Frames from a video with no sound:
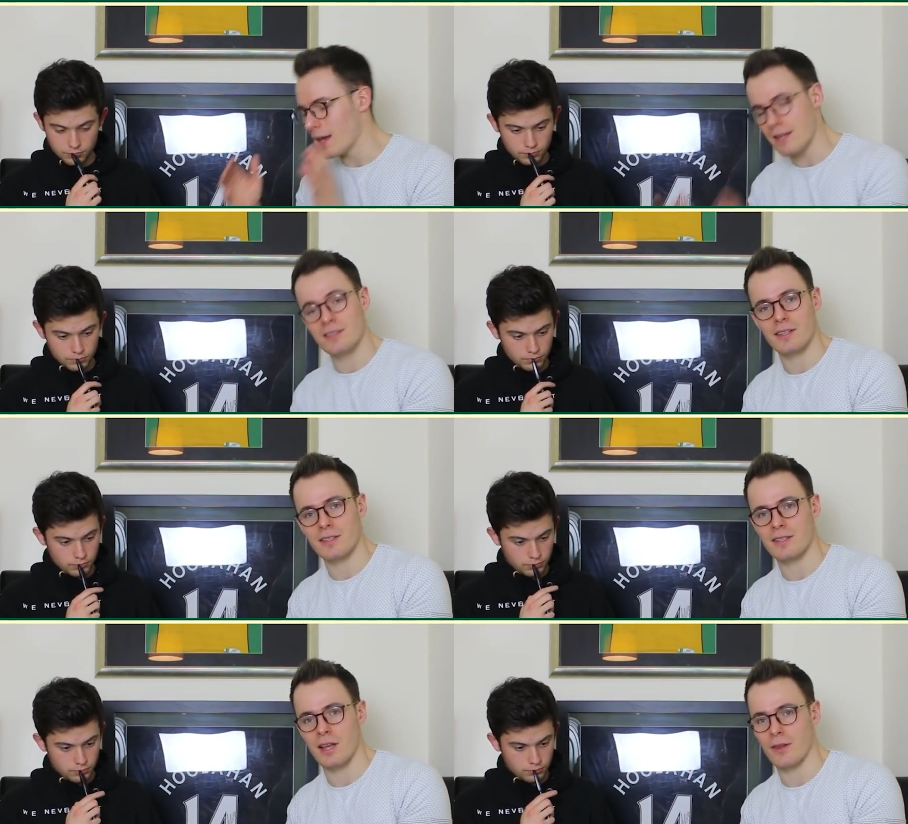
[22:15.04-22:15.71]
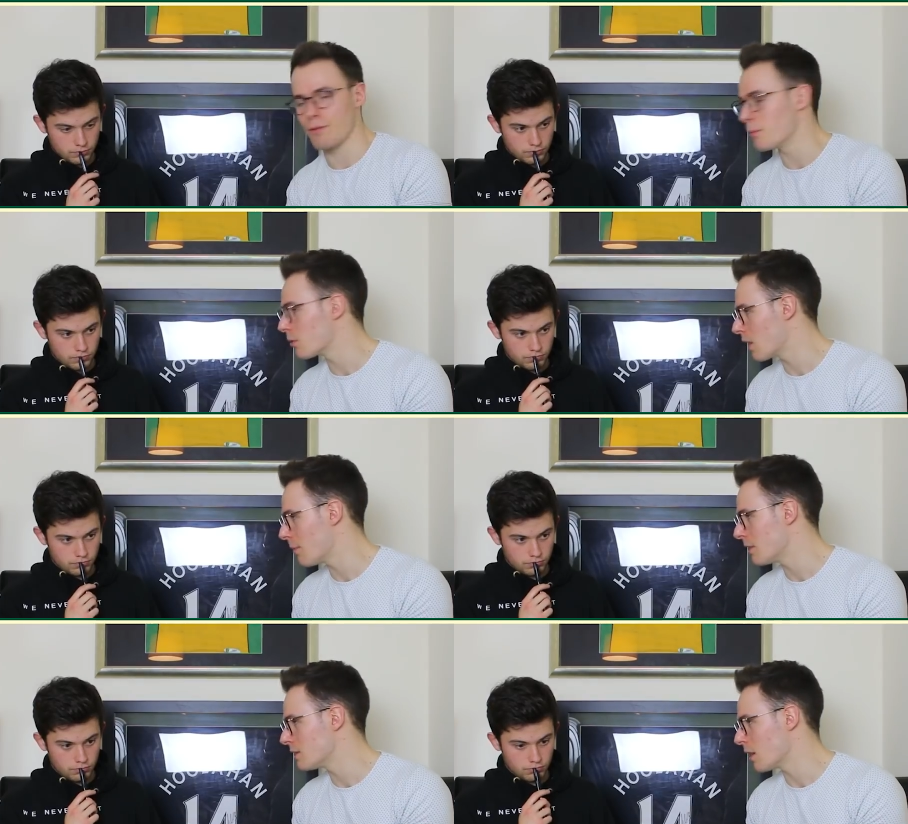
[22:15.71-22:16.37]
Speaker 1: isn't going to sell the football
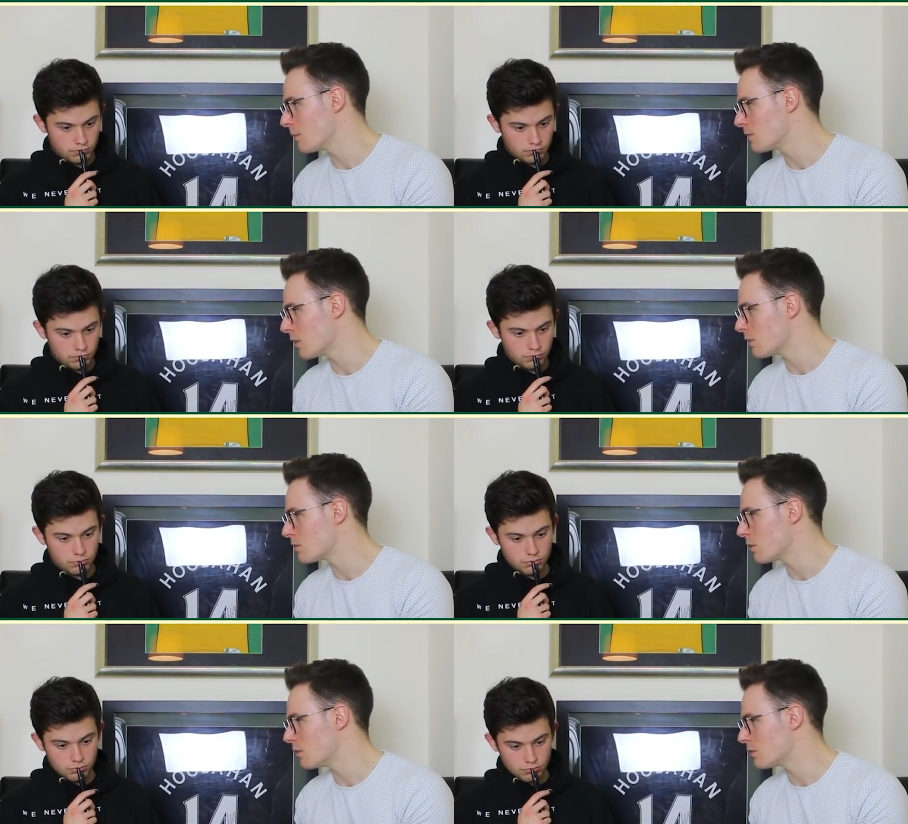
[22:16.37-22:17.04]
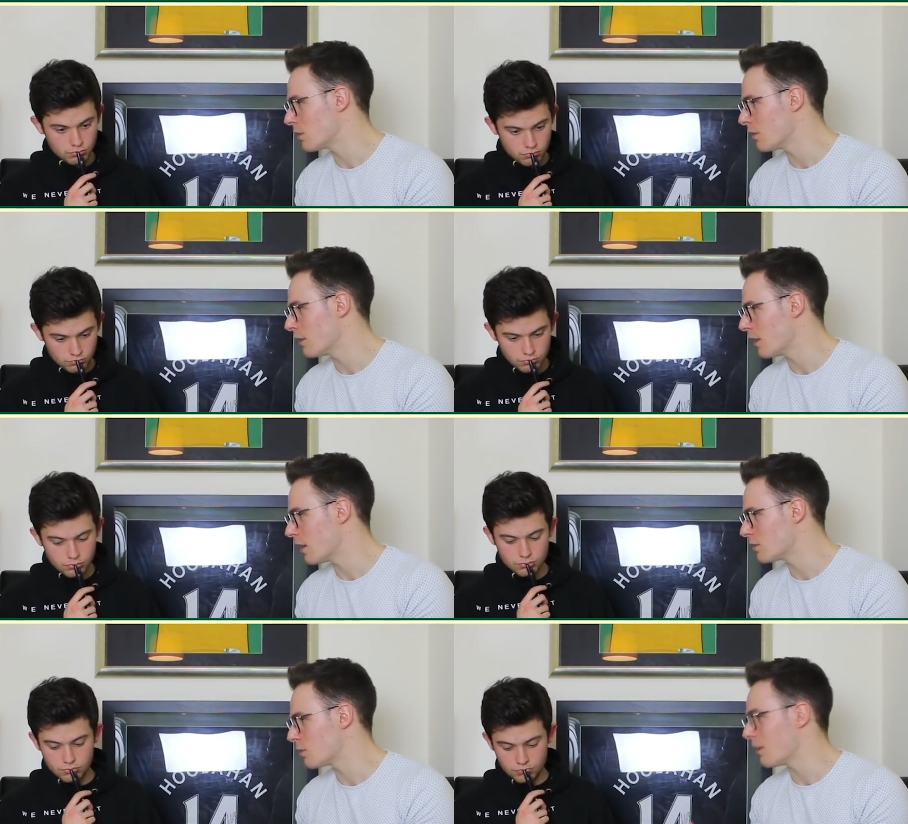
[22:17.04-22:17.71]
club anytime soon to
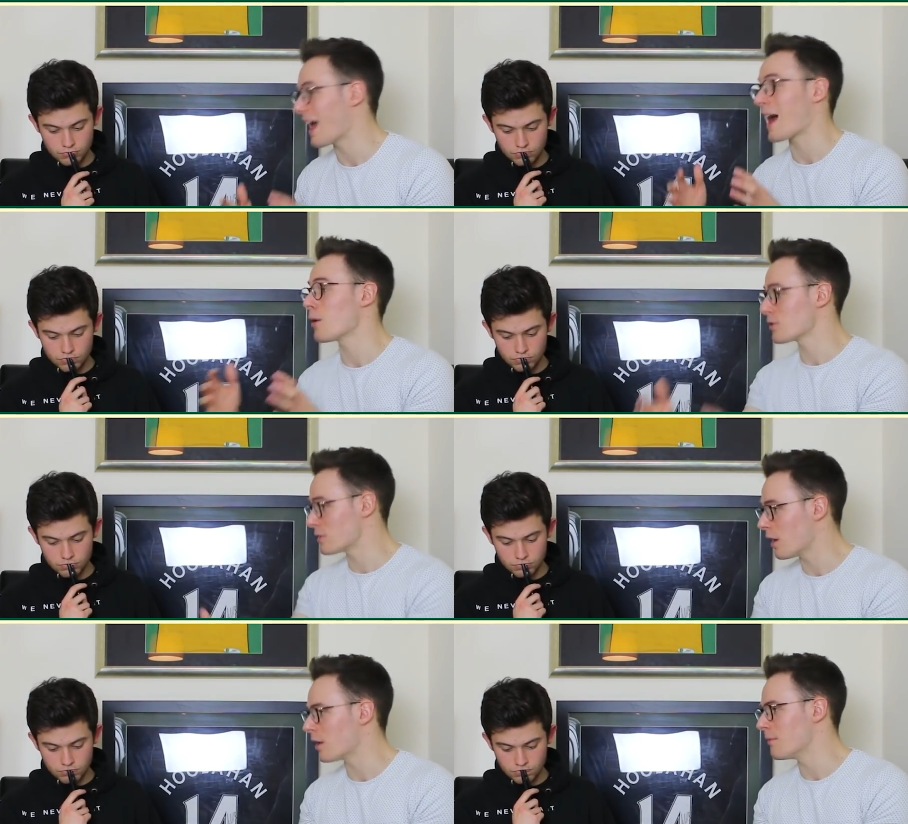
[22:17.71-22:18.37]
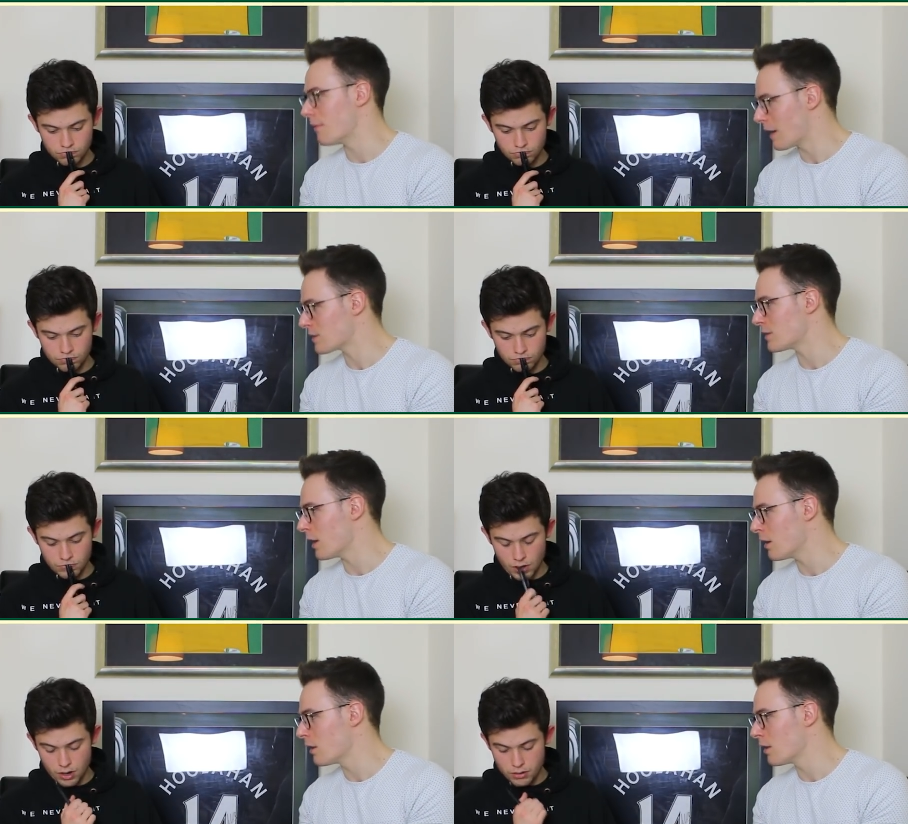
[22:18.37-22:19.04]
an outside
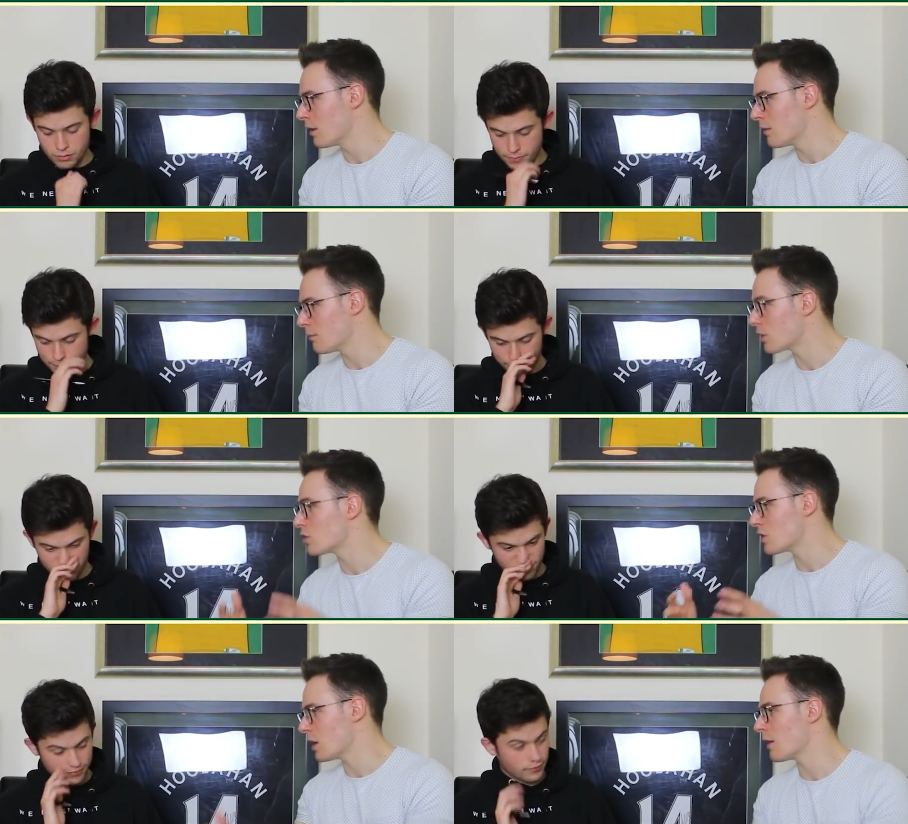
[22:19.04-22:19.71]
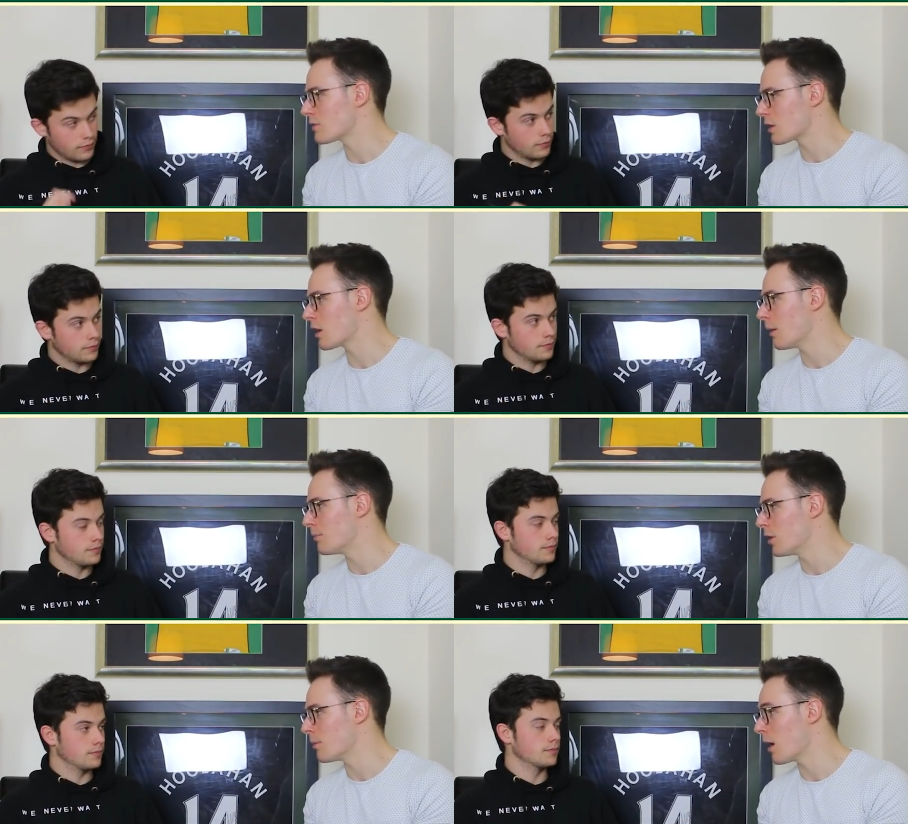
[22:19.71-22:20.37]
investor. No. Because she loves the
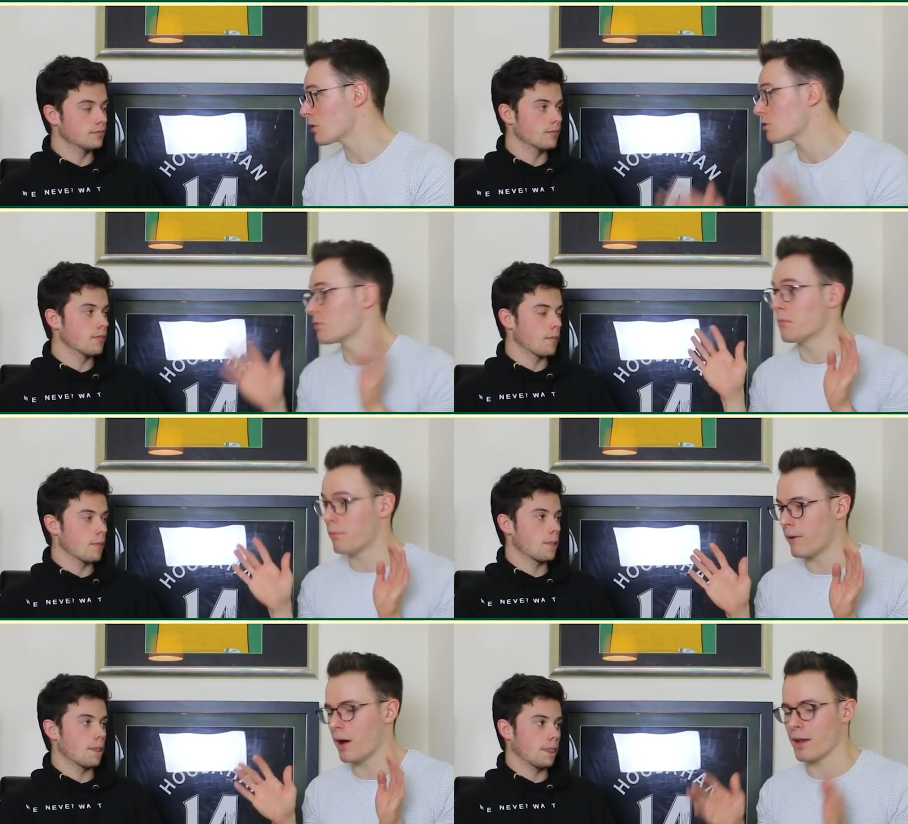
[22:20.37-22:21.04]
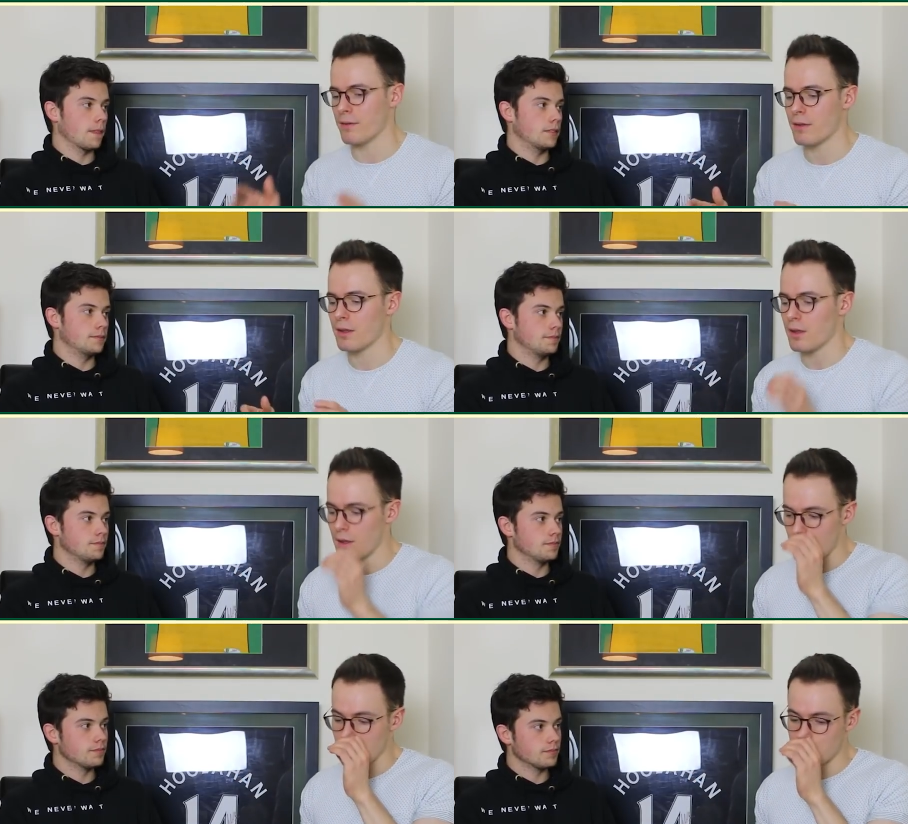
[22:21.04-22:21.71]
club too much. Fine.
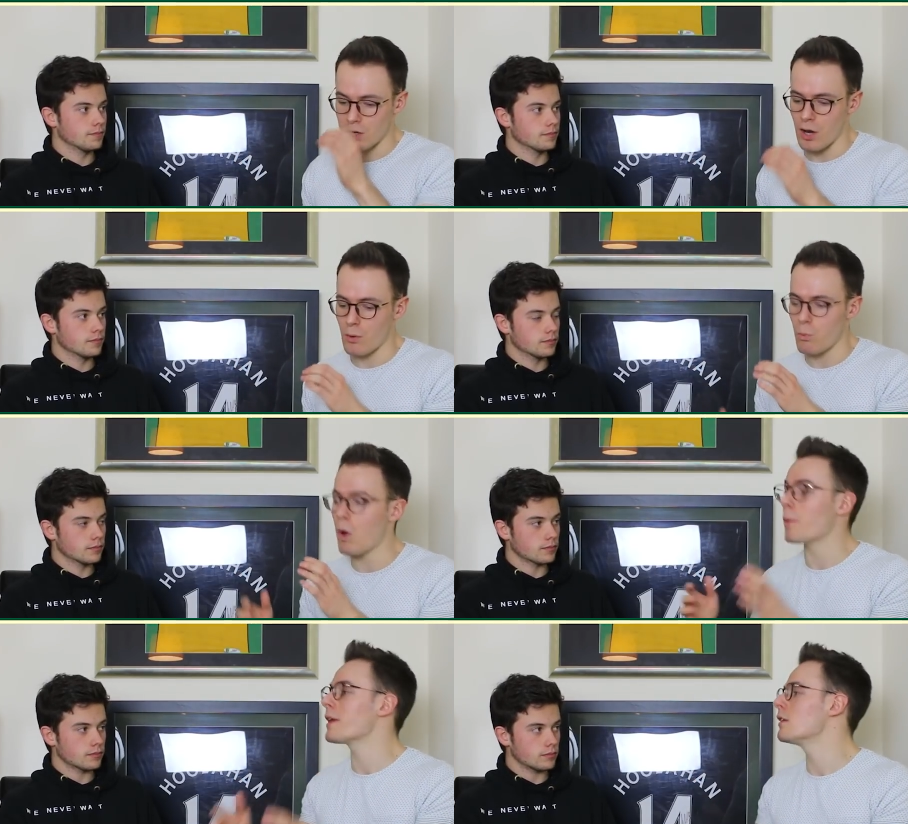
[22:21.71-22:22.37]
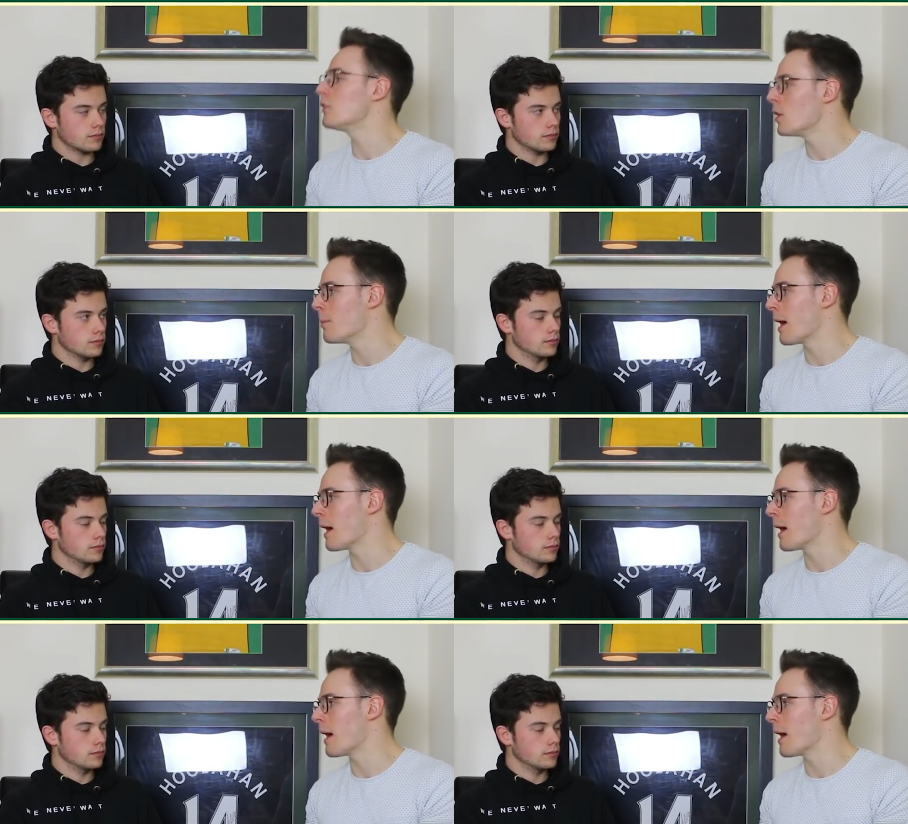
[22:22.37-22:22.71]
So what are we going to do